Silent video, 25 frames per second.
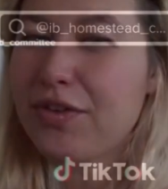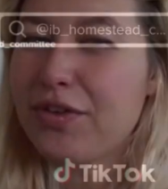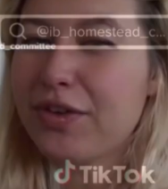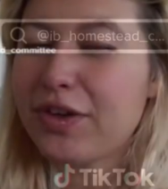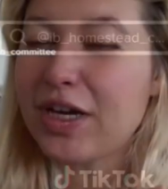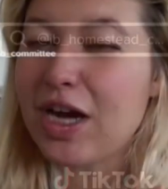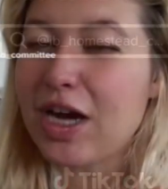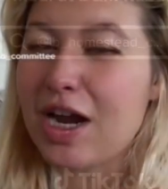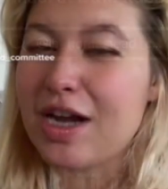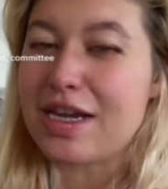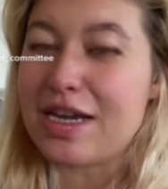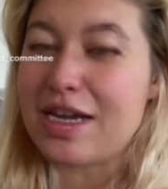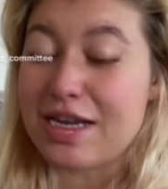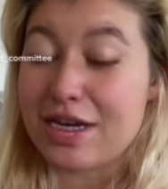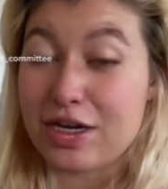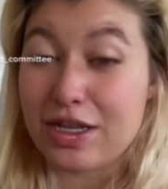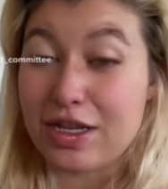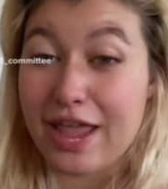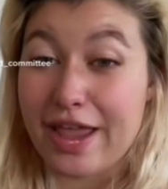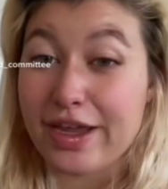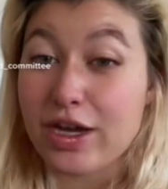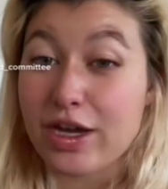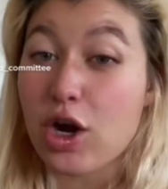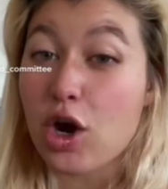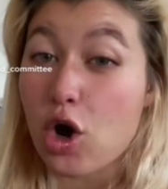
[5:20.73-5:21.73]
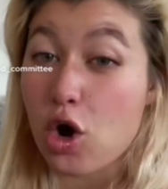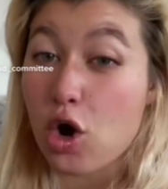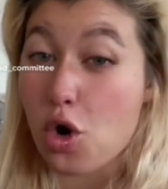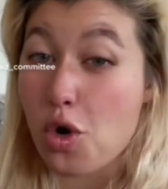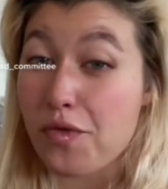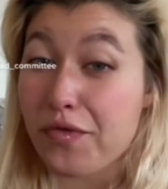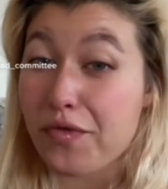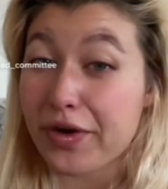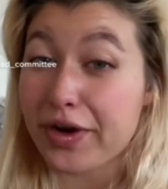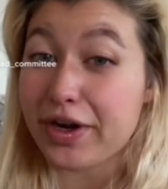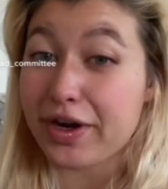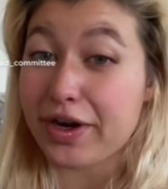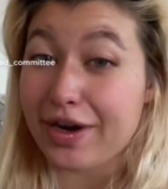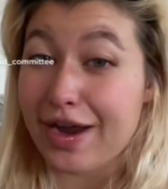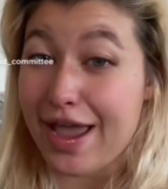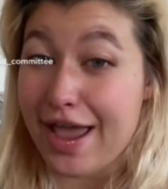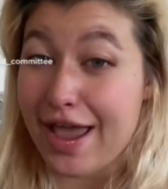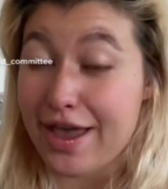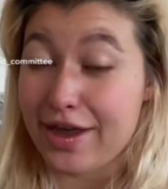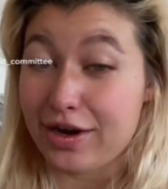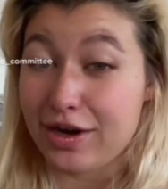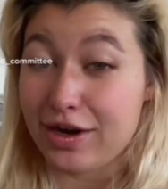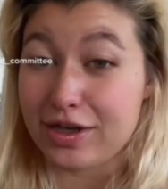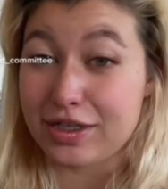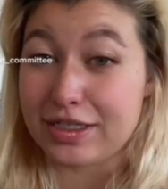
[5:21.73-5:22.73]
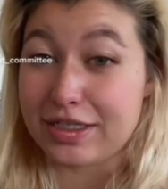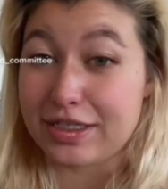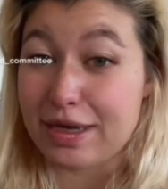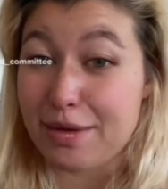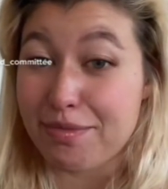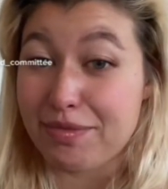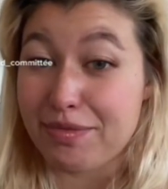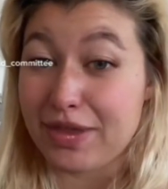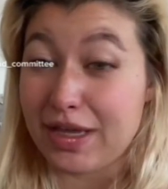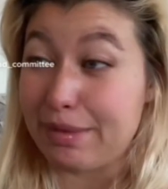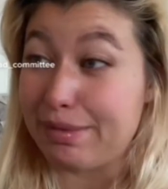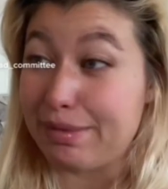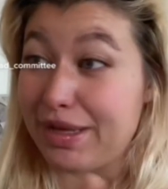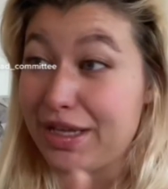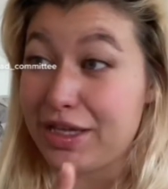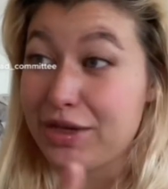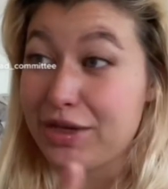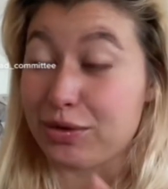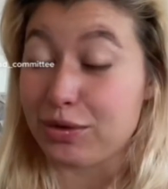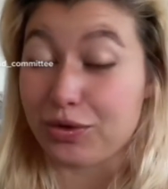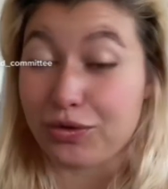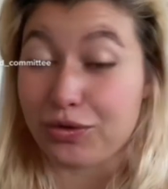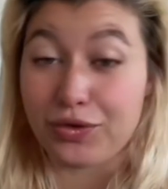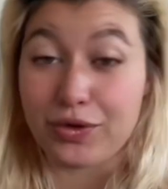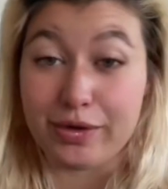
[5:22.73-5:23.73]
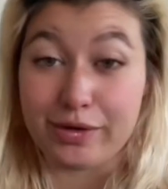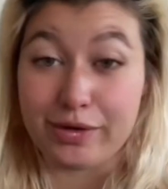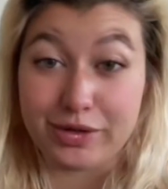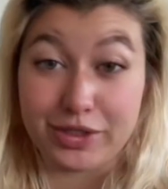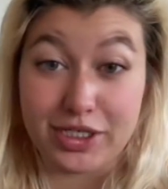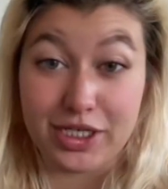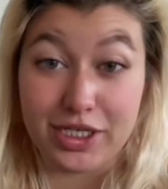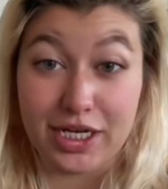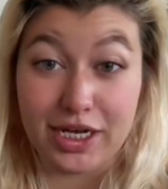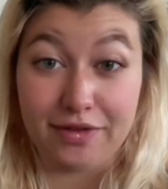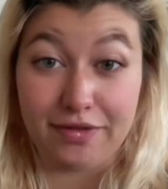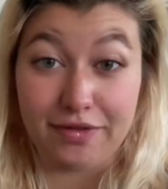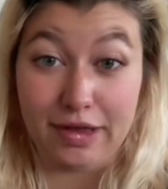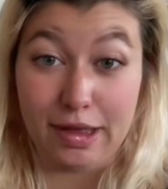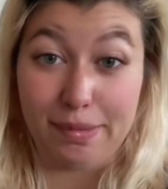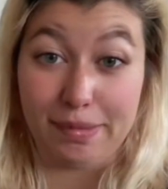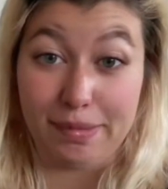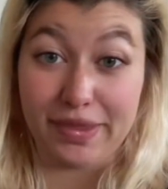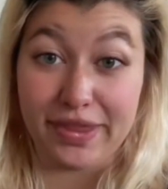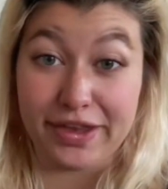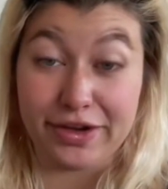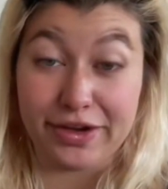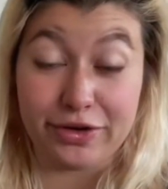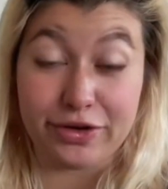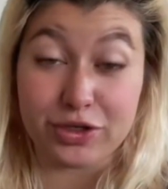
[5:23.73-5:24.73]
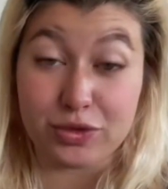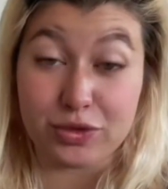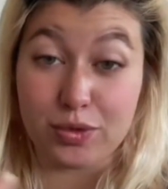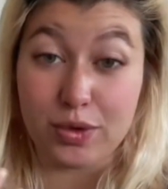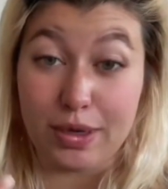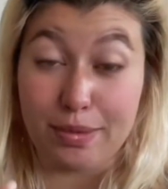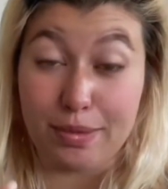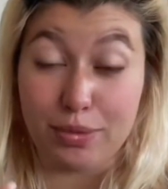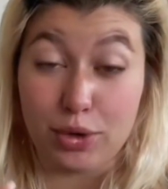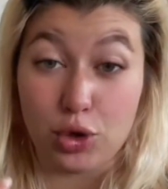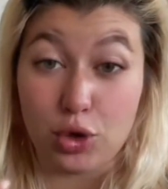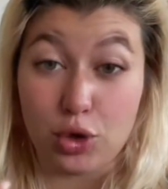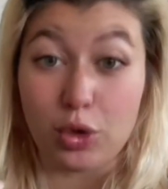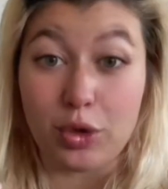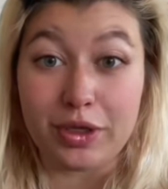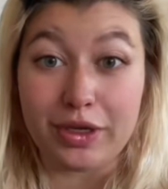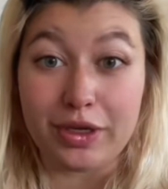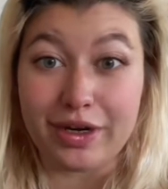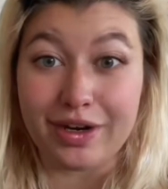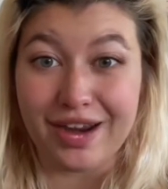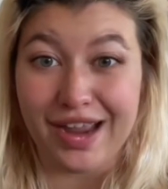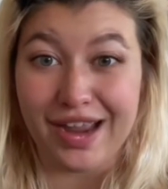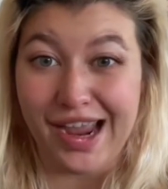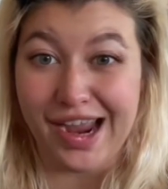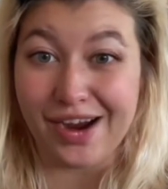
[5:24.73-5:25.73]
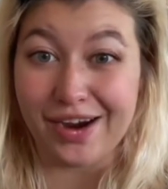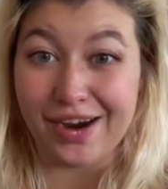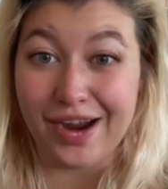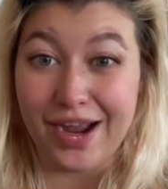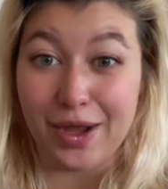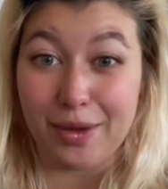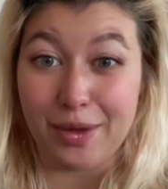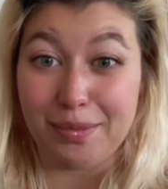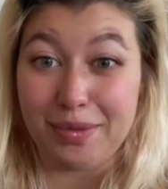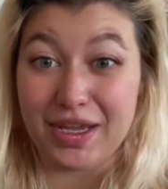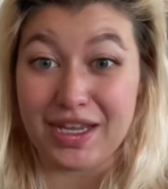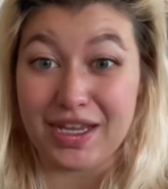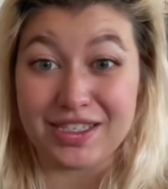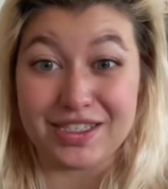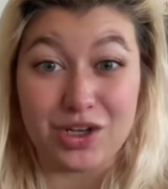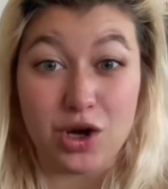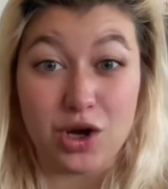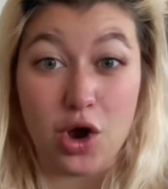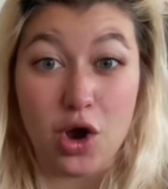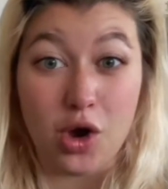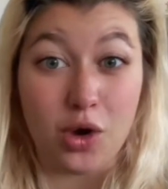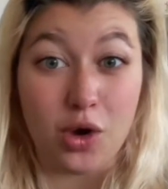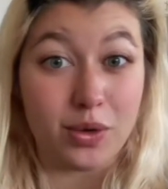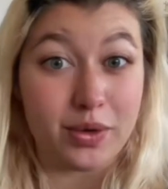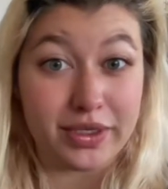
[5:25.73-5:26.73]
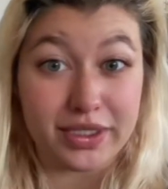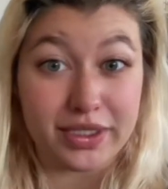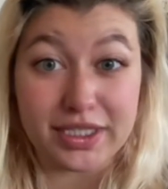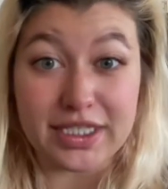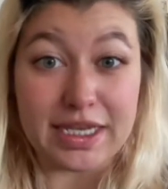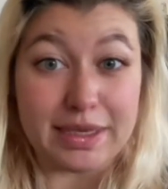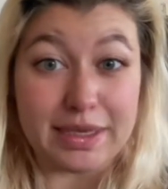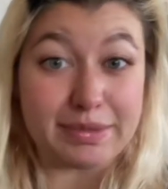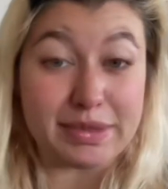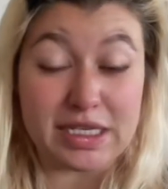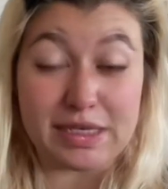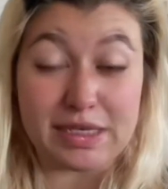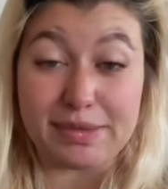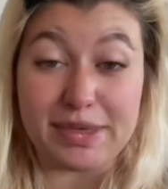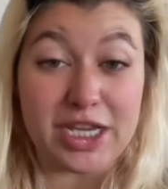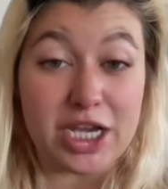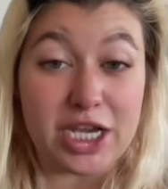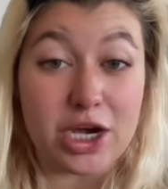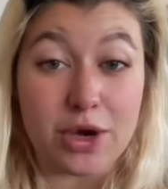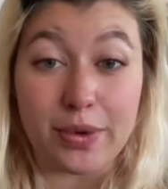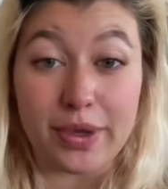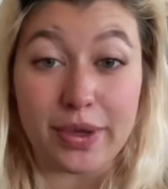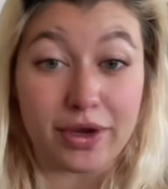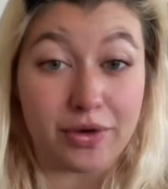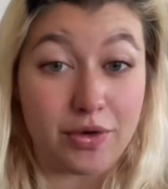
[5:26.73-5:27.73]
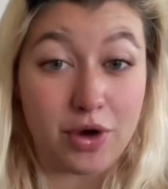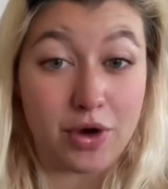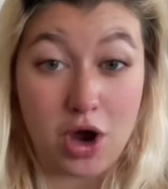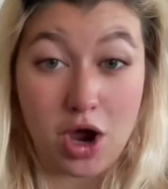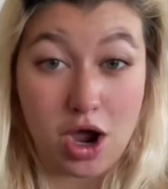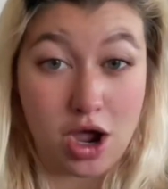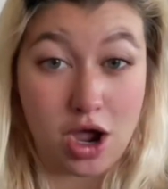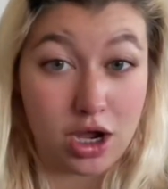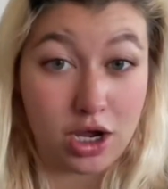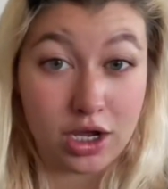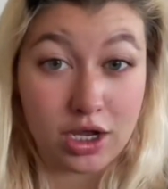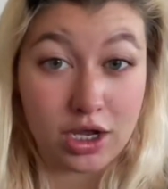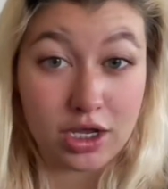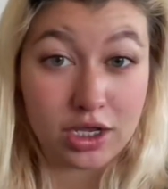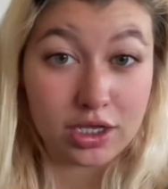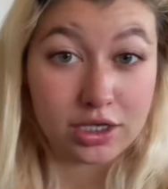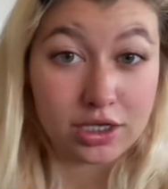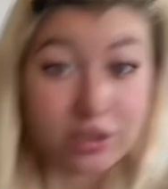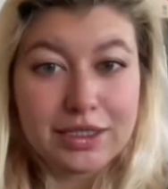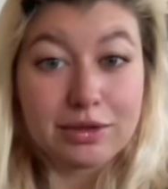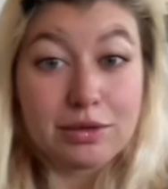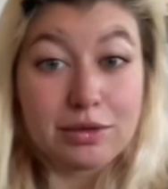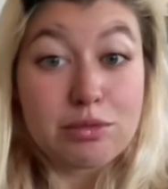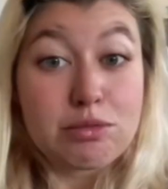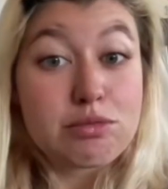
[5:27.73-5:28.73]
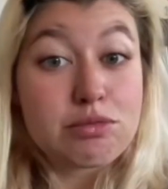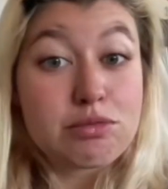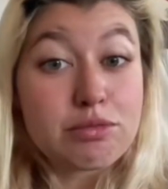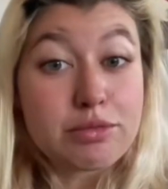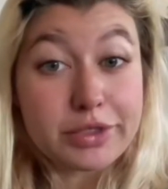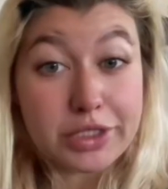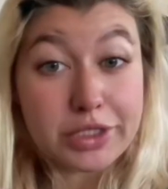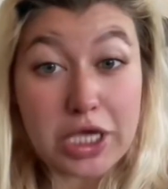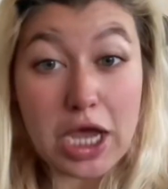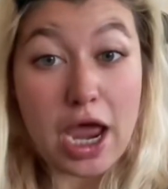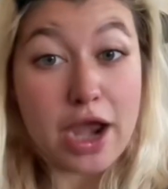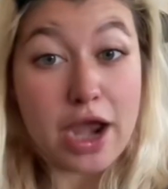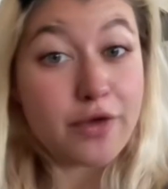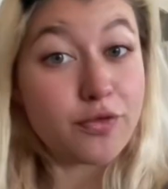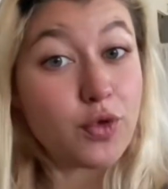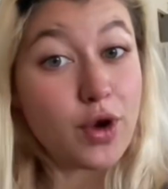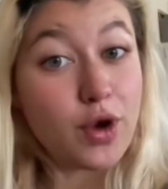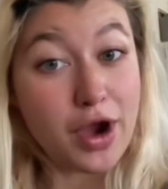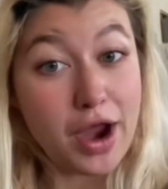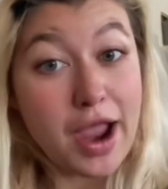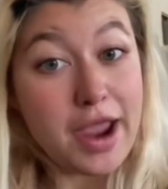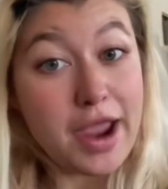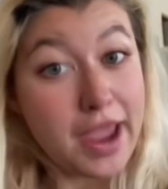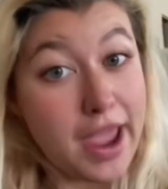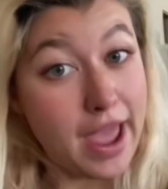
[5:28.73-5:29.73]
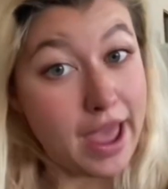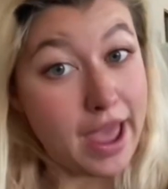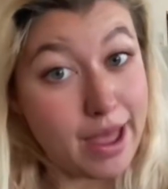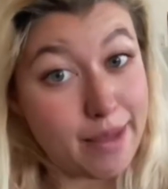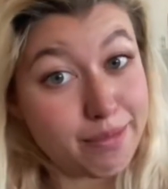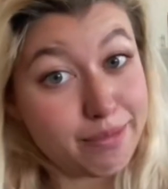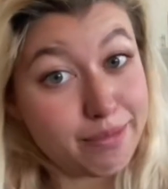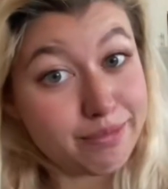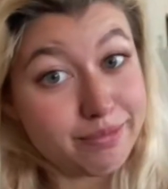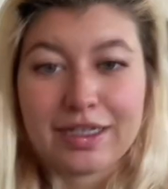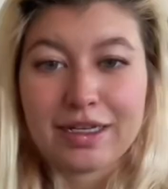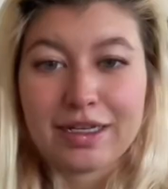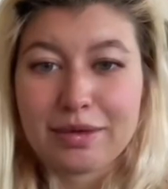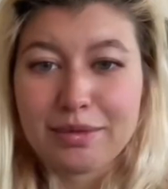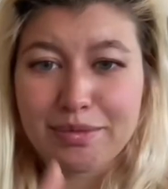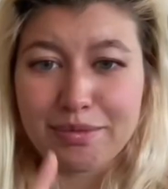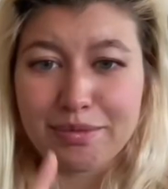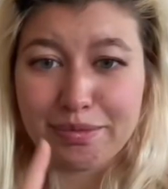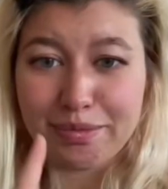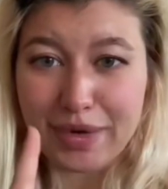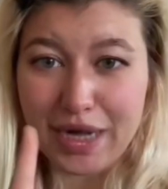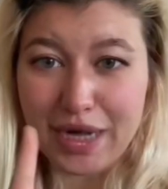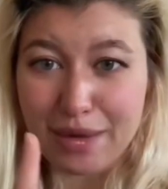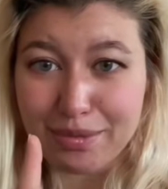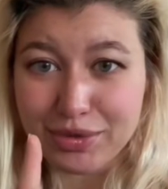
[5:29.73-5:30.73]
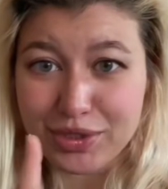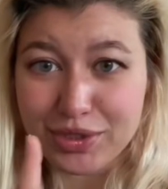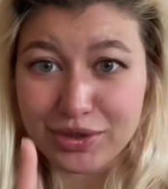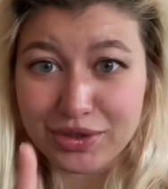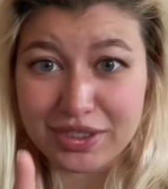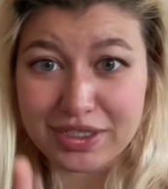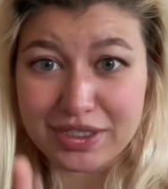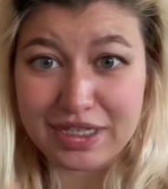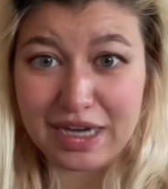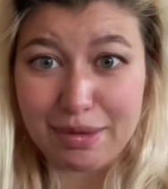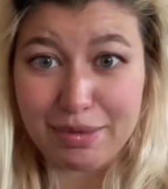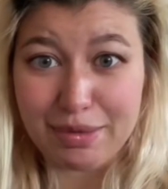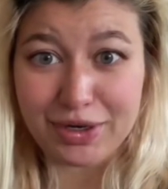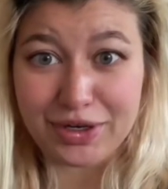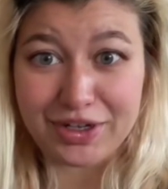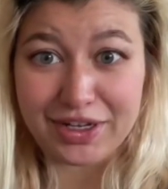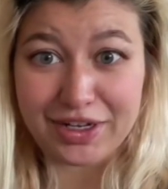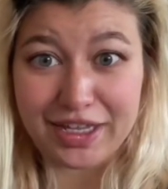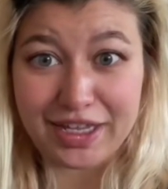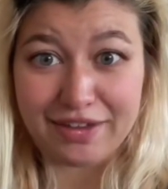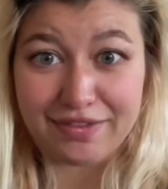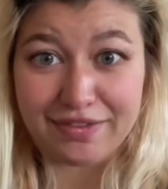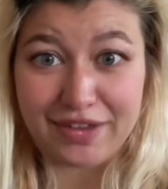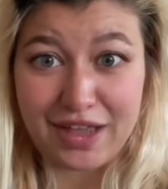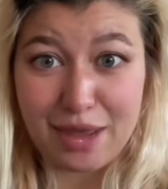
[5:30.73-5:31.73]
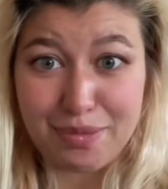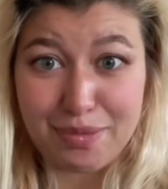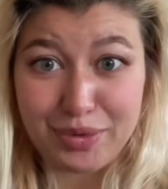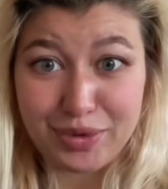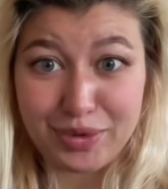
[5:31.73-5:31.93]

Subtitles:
gotten in over your head on something, but you refuse to give up, and then you just want to pull your hair out because it always seems to be going wrong? It's kind of where I am, but I'm too stubborn to give up.